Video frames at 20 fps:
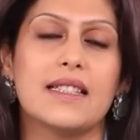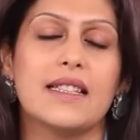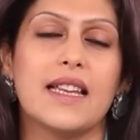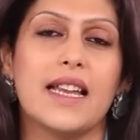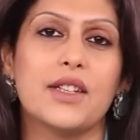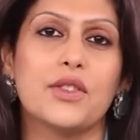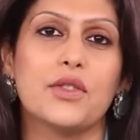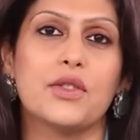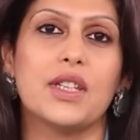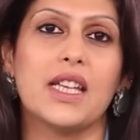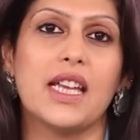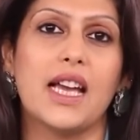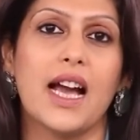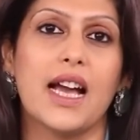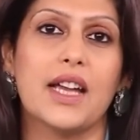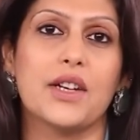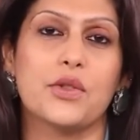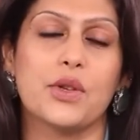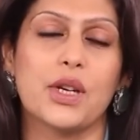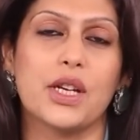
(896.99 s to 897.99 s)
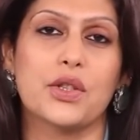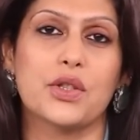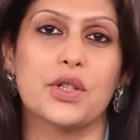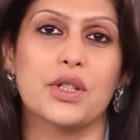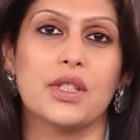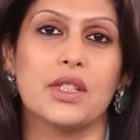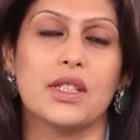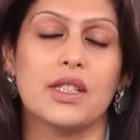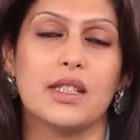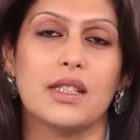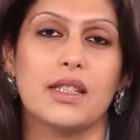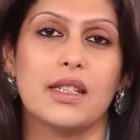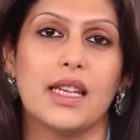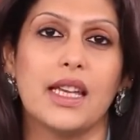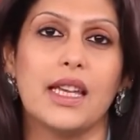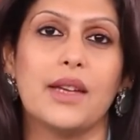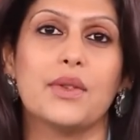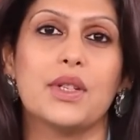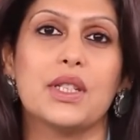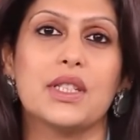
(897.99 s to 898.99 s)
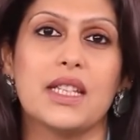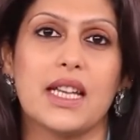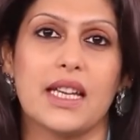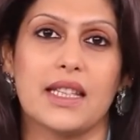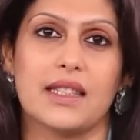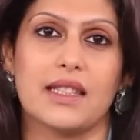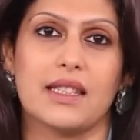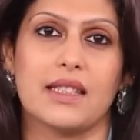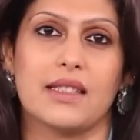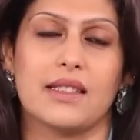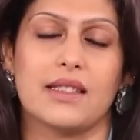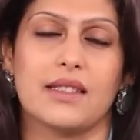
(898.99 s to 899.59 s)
led to dehydration, even death.